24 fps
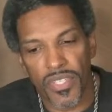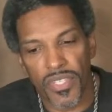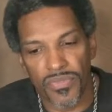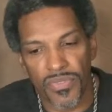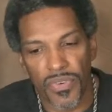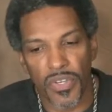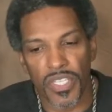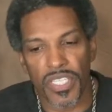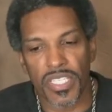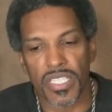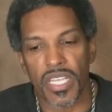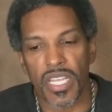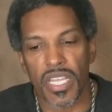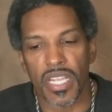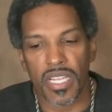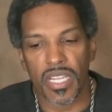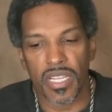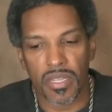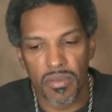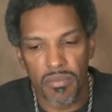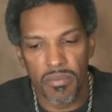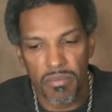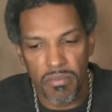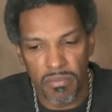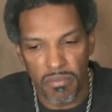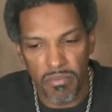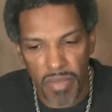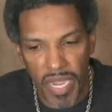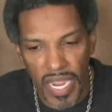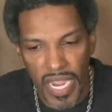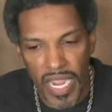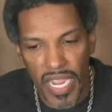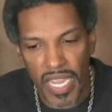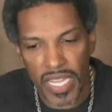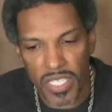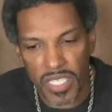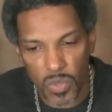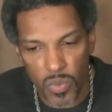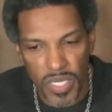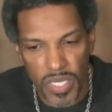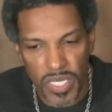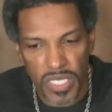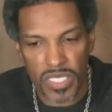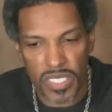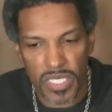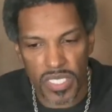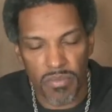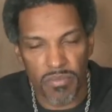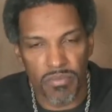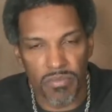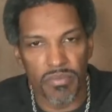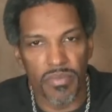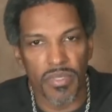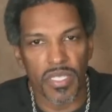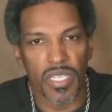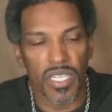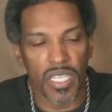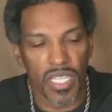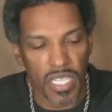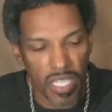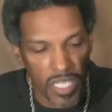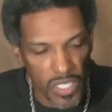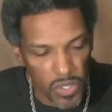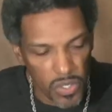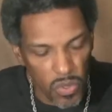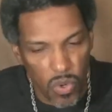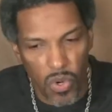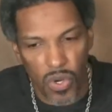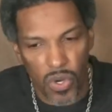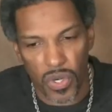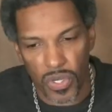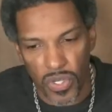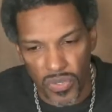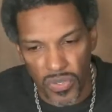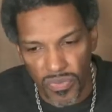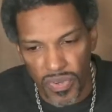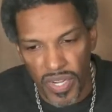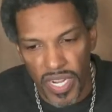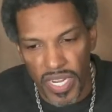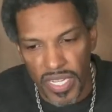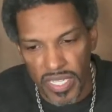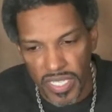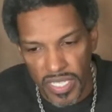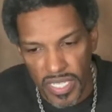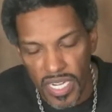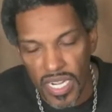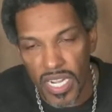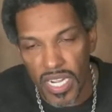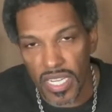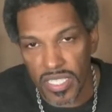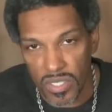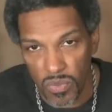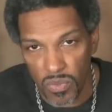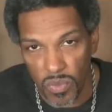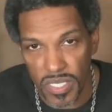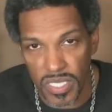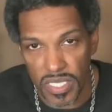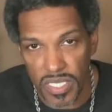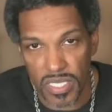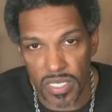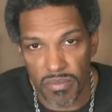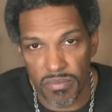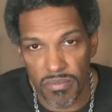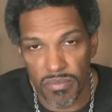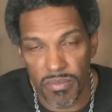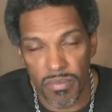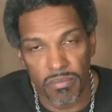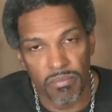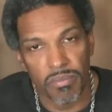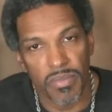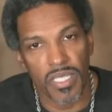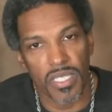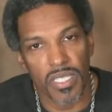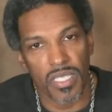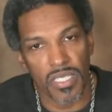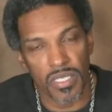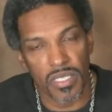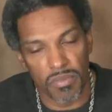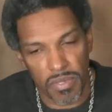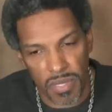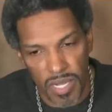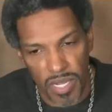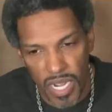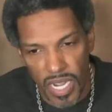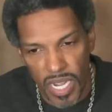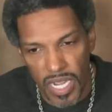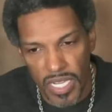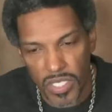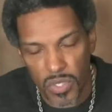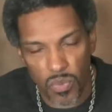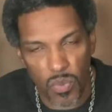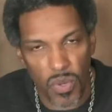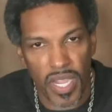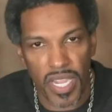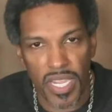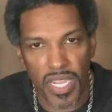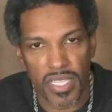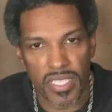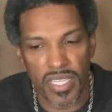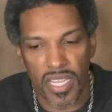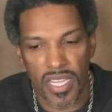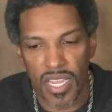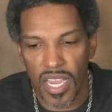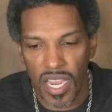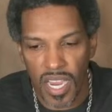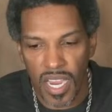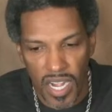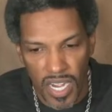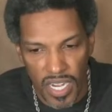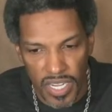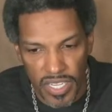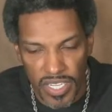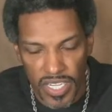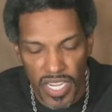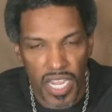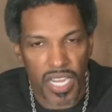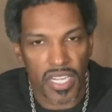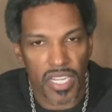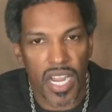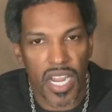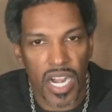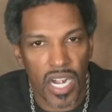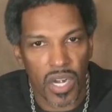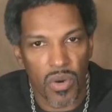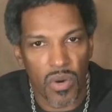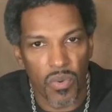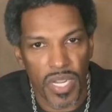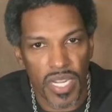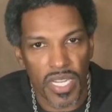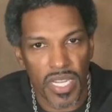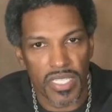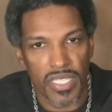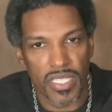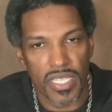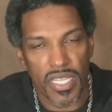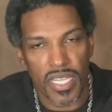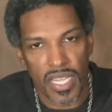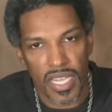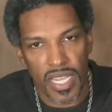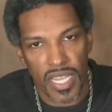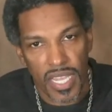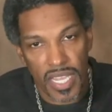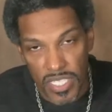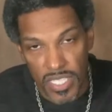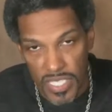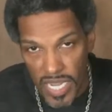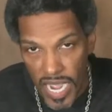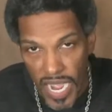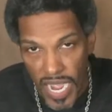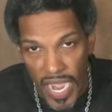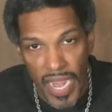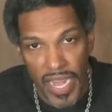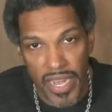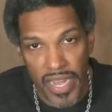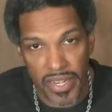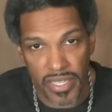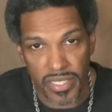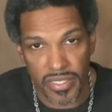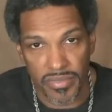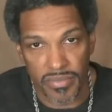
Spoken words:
forsake man's wisdom in order to find God's wisdom. because God's ways are not our ways. It's higher.